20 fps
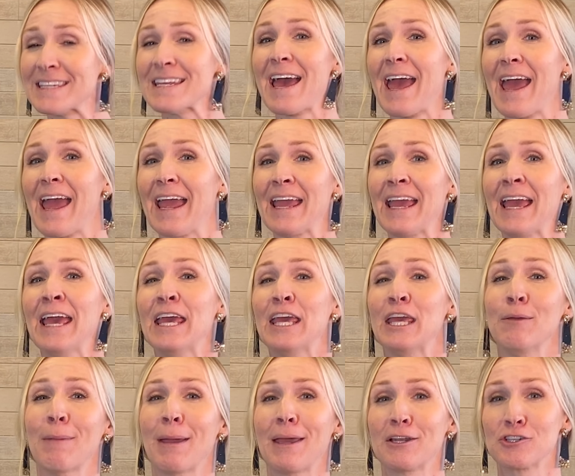day, he
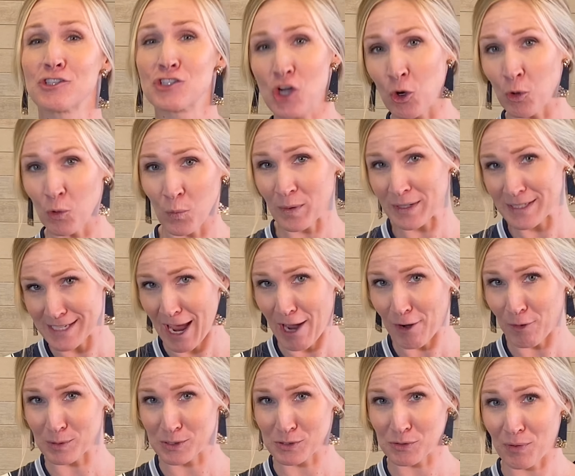made a joke when
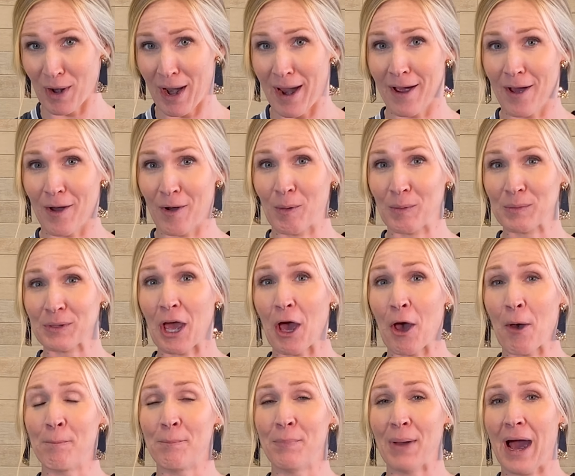Dak was around
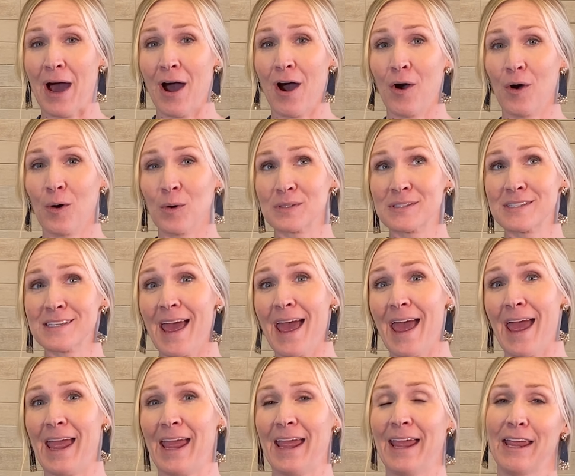about
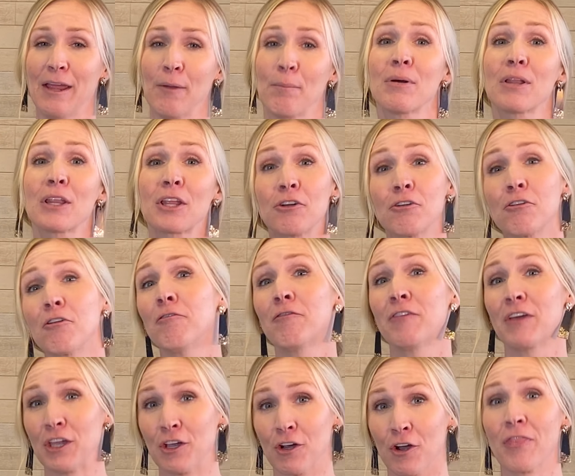a political
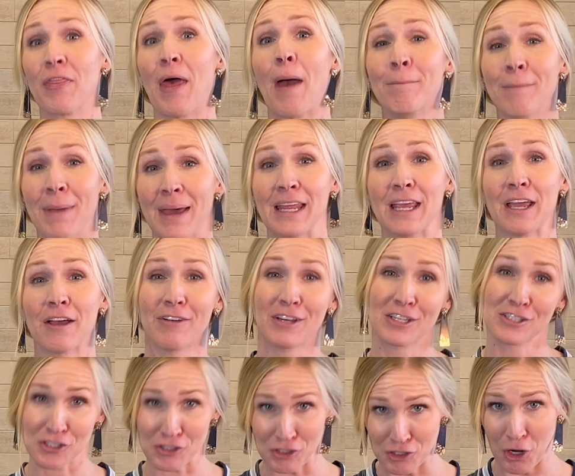figure that many of
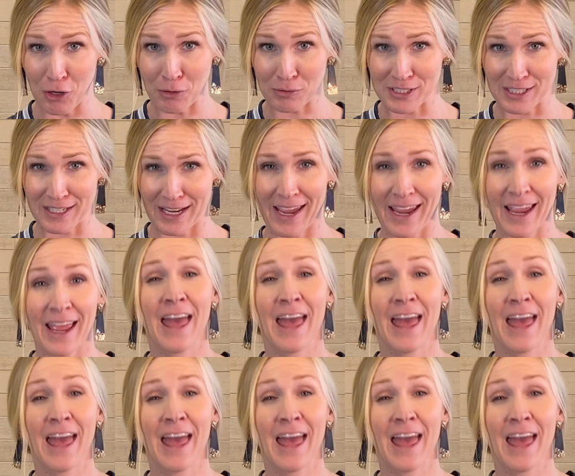us know today.